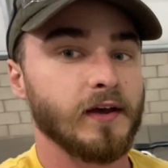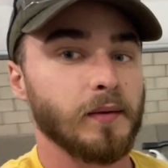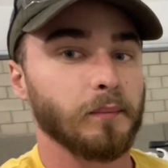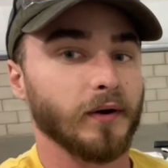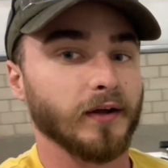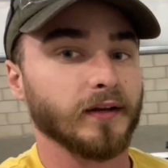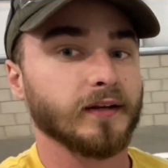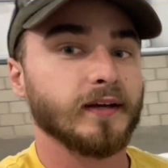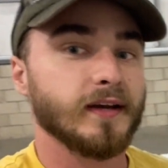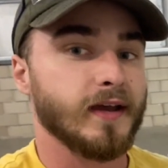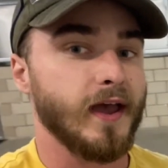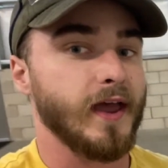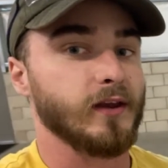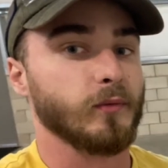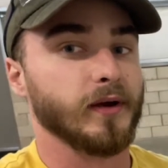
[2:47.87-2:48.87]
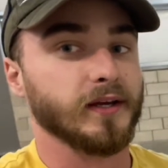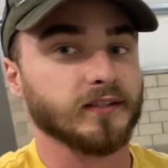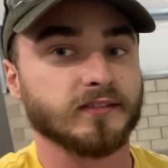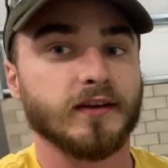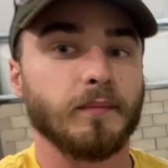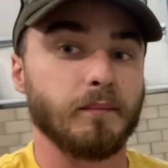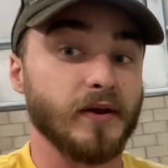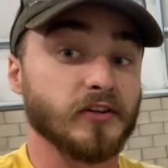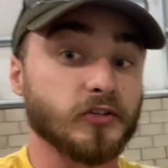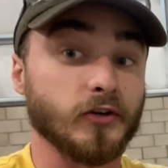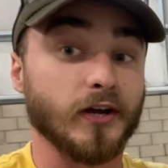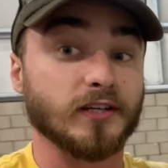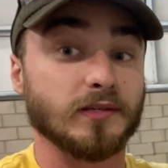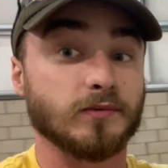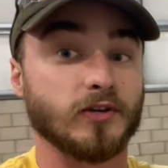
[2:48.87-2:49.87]
But anyways, make sure you
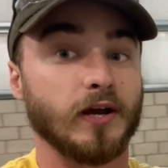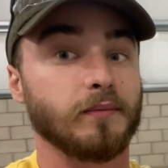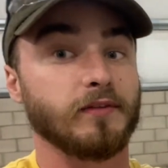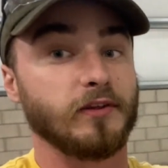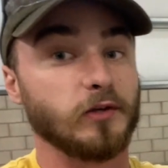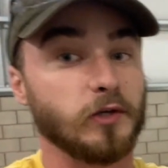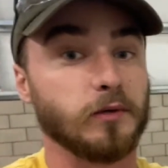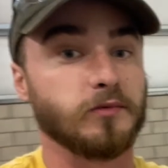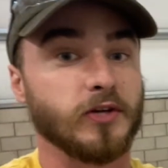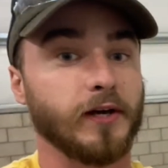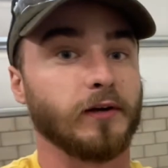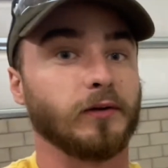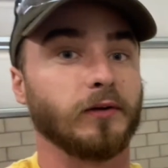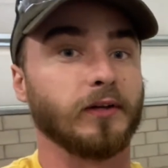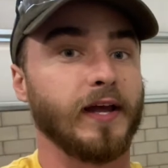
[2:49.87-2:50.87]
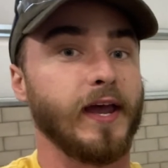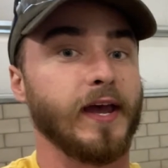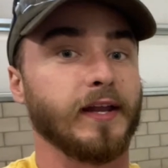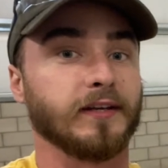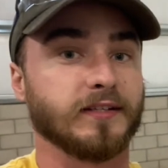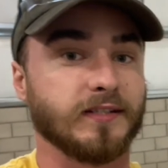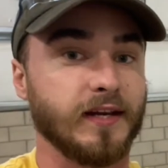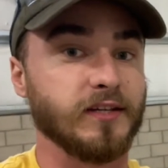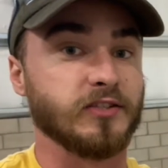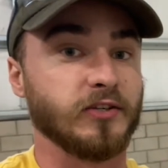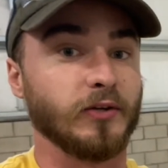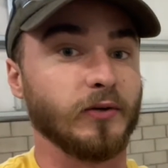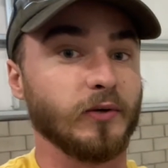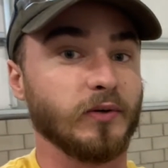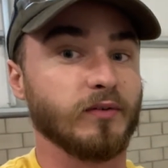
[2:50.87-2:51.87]
guys subscribe to the YouTube channel and stay
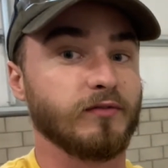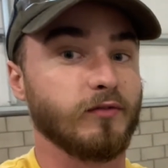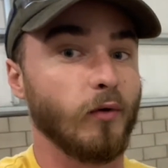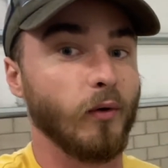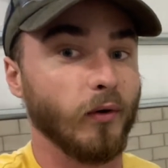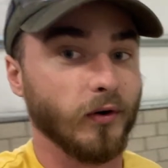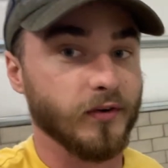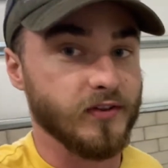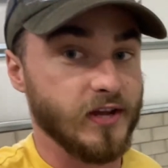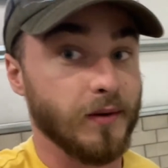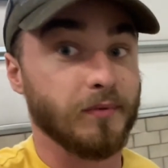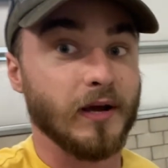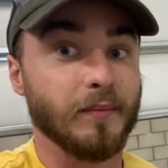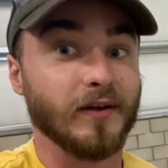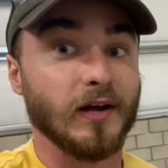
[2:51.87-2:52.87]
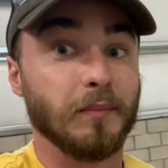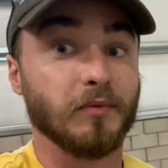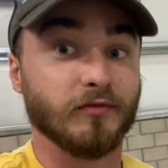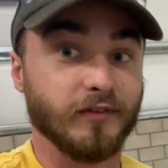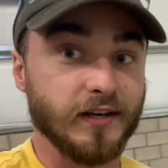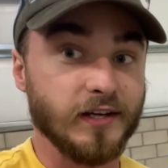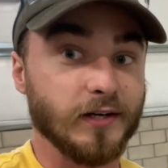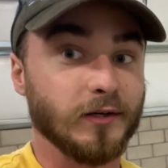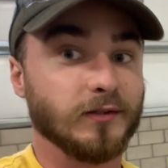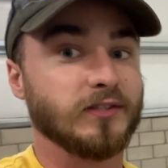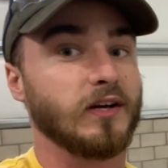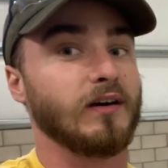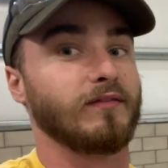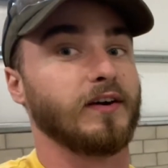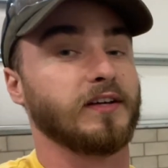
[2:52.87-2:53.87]
tuned for the upcoming couple videos
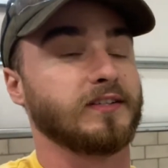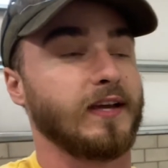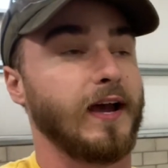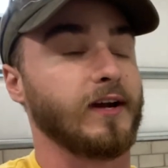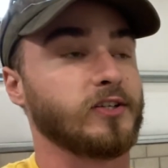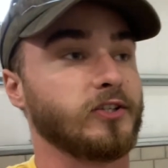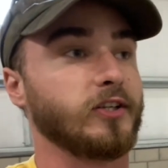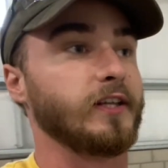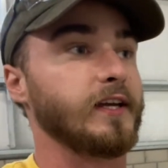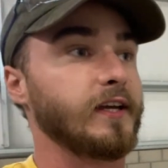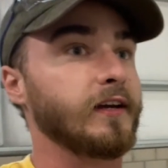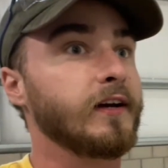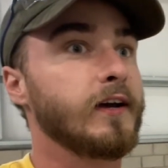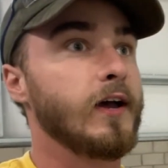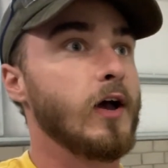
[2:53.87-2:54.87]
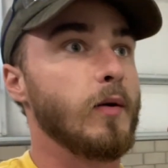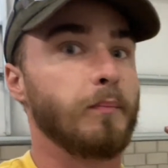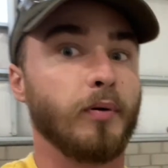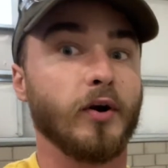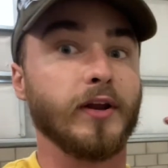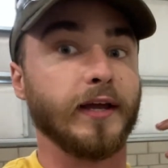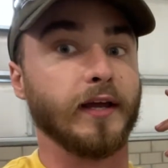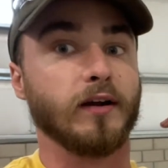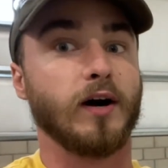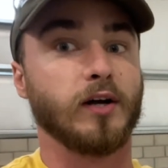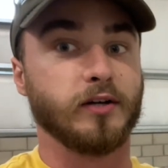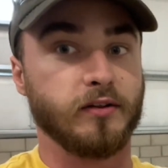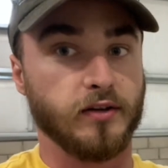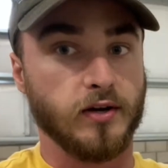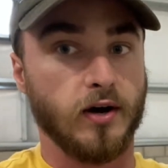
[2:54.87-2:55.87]
of us actually putting it
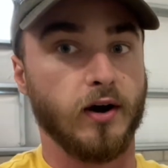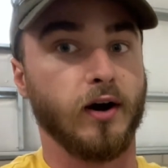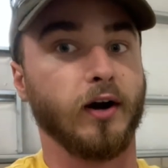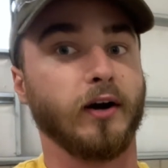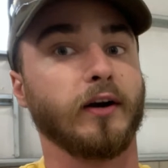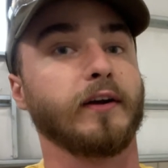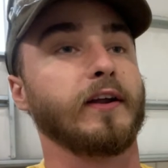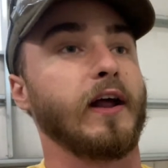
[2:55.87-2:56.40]
onto the car.